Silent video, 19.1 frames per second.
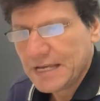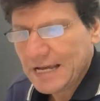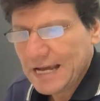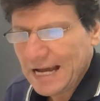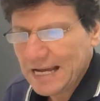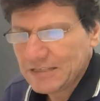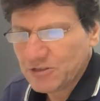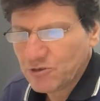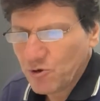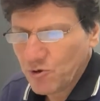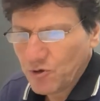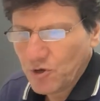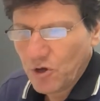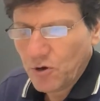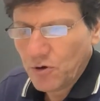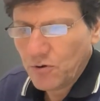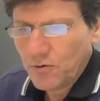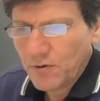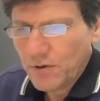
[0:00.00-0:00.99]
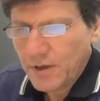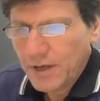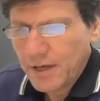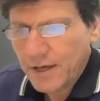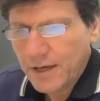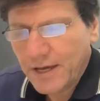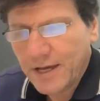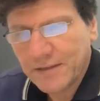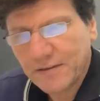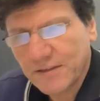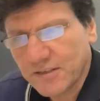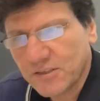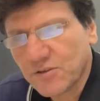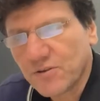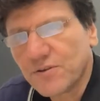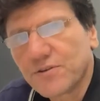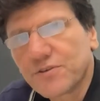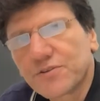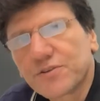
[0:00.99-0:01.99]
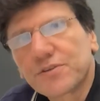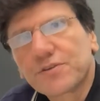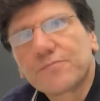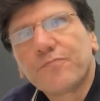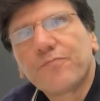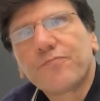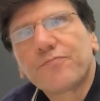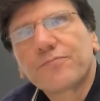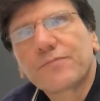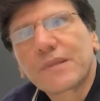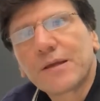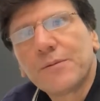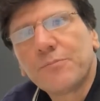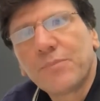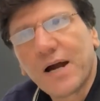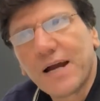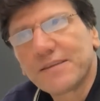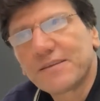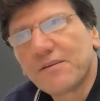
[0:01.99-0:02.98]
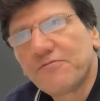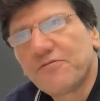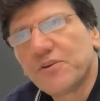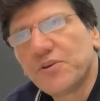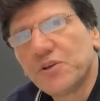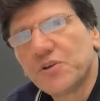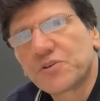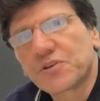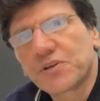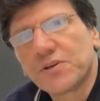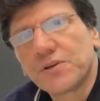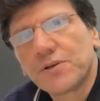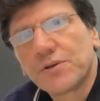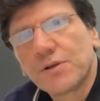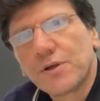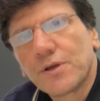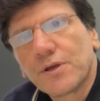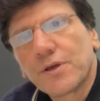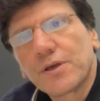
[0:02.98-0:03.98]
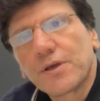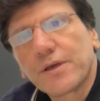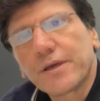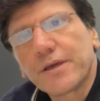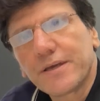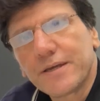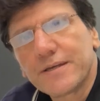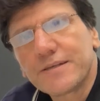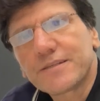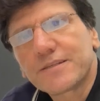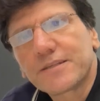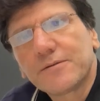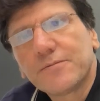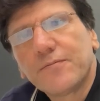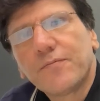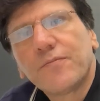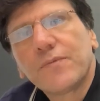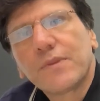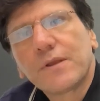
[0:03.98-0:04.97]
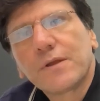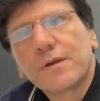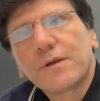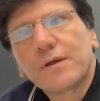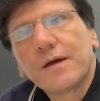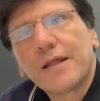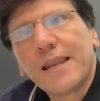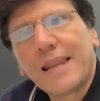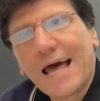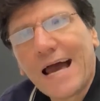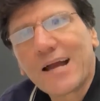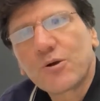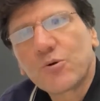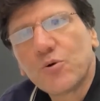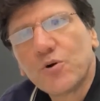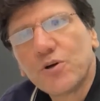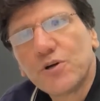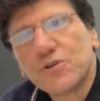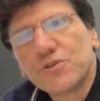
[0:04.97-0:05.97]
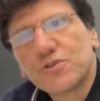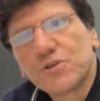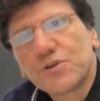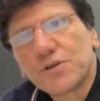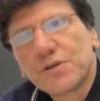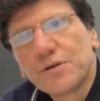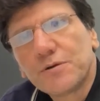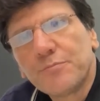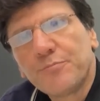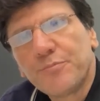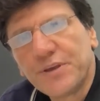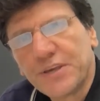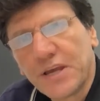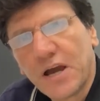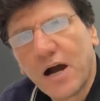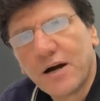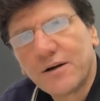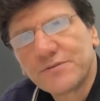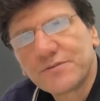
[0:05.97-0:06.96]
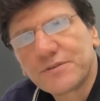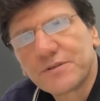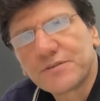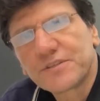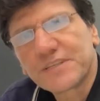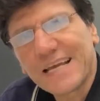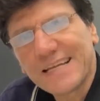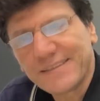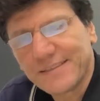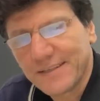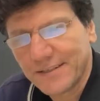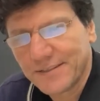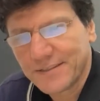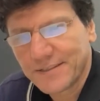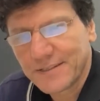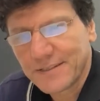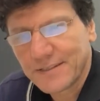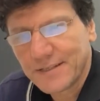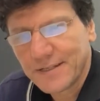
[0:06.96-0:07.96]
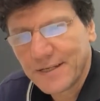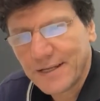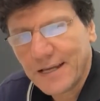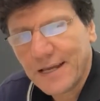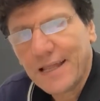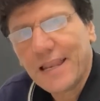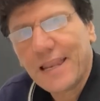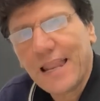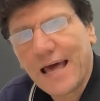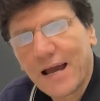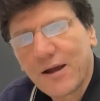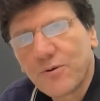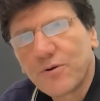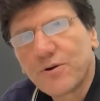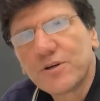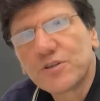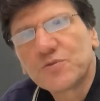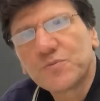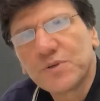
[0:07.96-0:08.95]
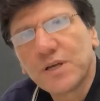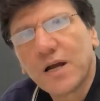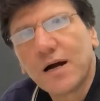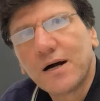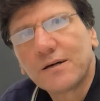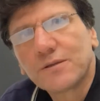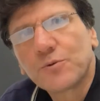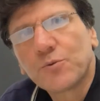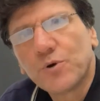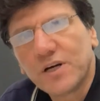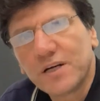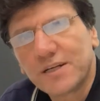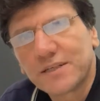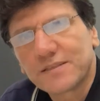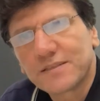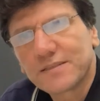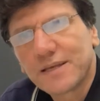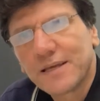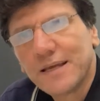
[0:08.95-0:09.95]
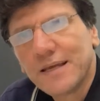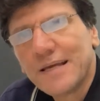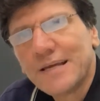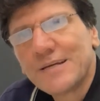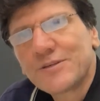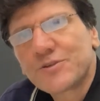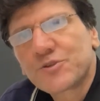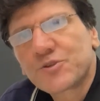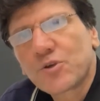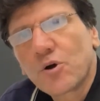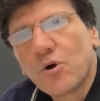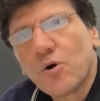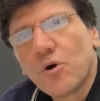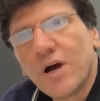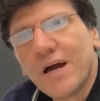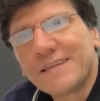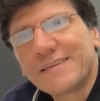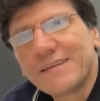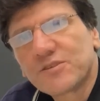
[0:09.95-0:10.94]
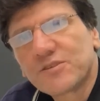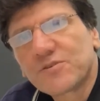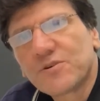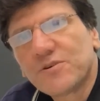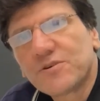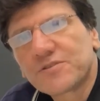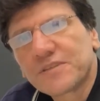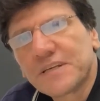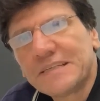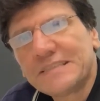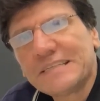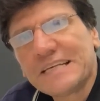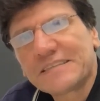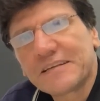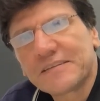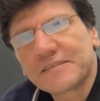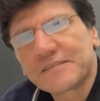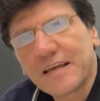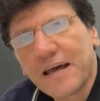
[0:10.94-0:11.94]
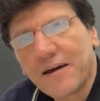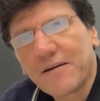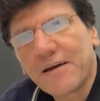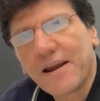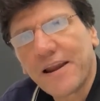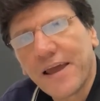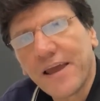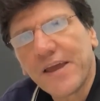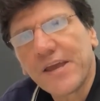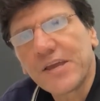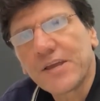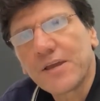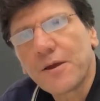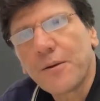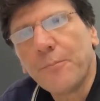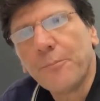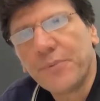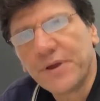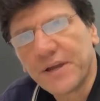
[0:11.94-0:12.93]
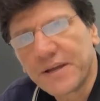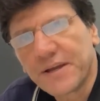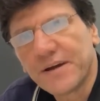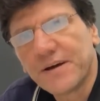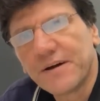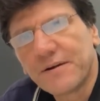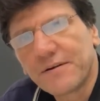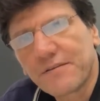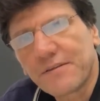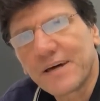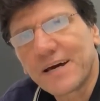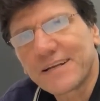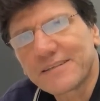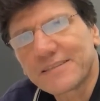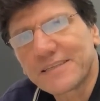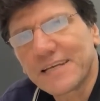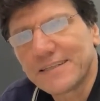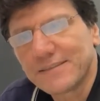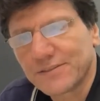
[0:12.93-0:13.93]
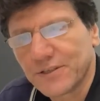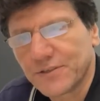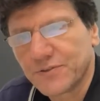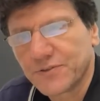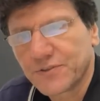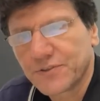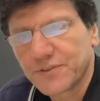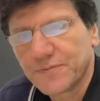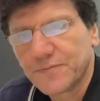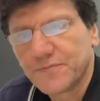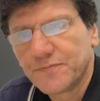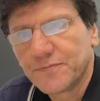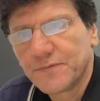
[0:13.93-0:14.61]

As you know, a discourse, by definition, is language beyond sentence, language beyond words. So a discourse is necessarily bigger than a sentence.